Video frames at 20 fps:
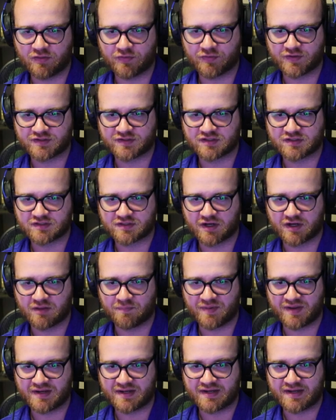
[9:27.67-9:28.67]
This is going to
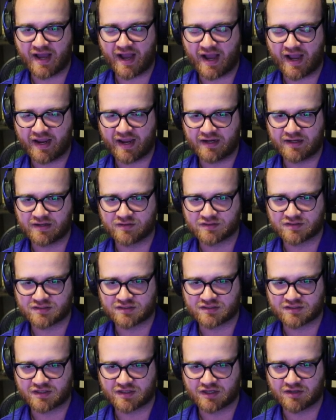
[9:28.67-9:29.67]
be 9. This
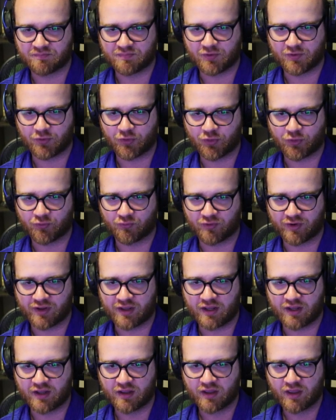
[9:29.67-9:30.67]
is going to be
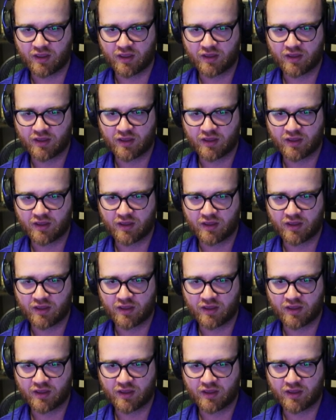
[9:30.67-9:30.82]
3.